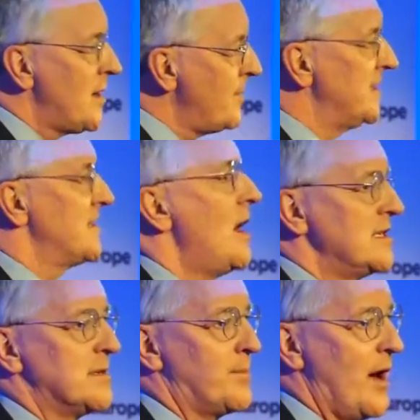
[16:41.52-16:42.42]
Don't be
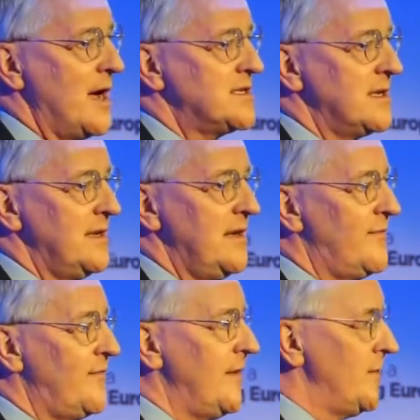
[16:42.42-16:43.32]
entirely surprised
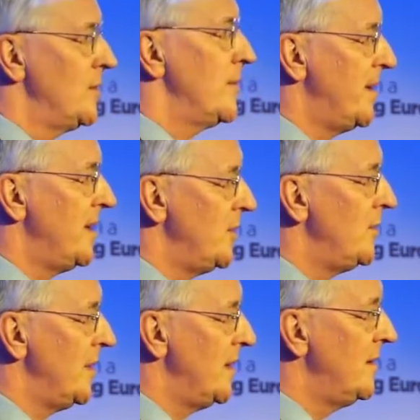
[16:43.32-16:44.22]
if in the European
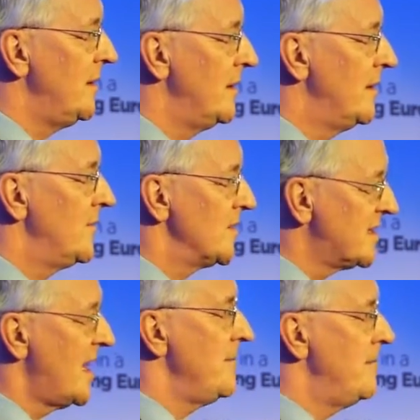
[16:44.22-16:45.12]
Union
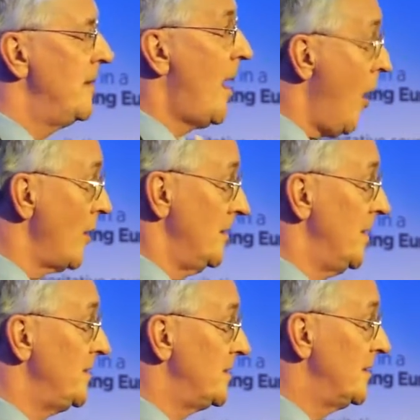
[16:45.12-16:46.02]
the same
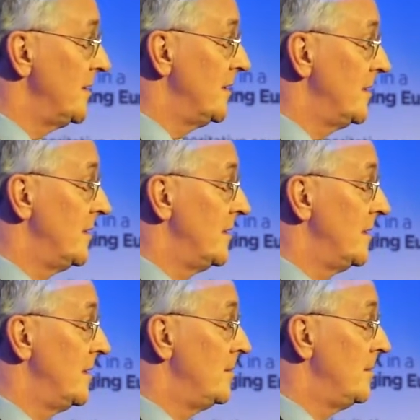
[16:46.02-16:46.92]
argument
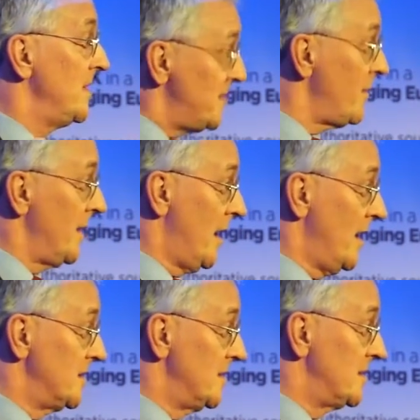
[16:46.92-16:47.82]

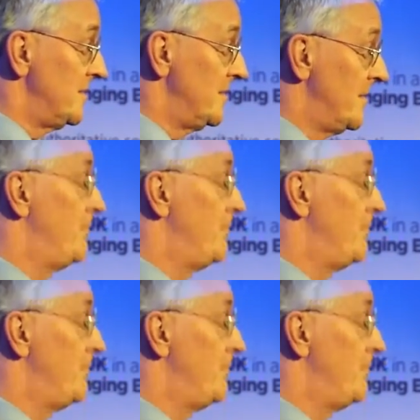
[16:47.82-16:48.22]
materialises,